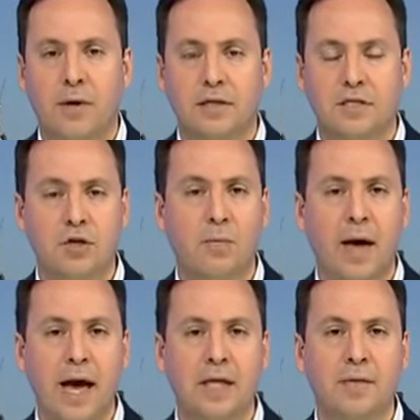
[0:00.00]
We're still
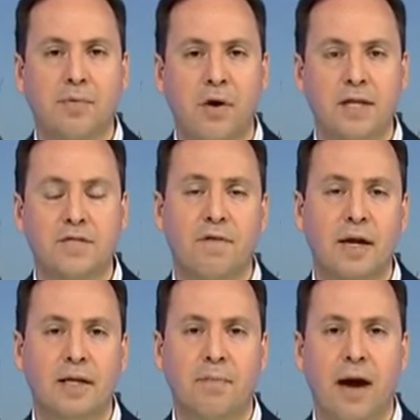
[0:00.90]
paying the price,
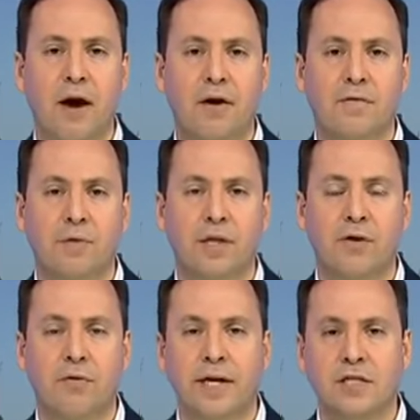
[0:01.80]
frankly, Barrie, of when the
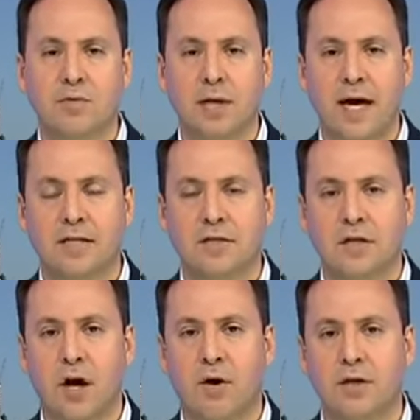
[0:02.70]
Greens were last
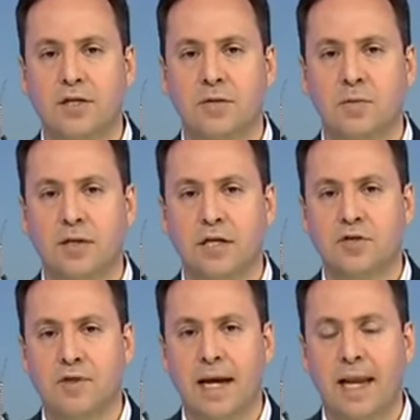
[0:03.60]
in coalition with the
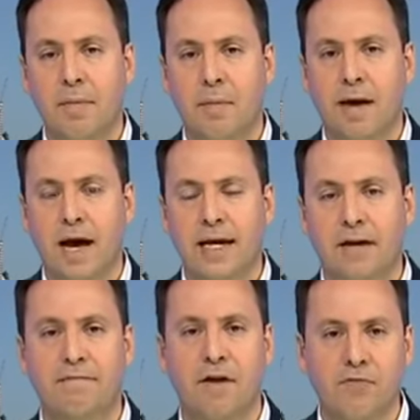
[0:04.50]
Australian Labor Party
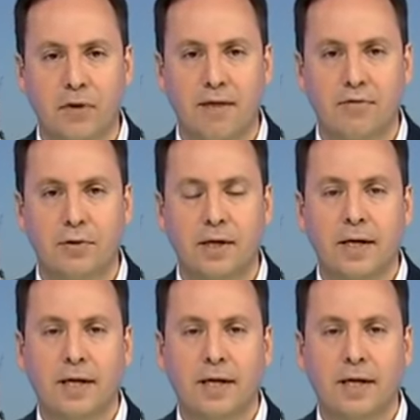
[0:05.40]
at a federal level.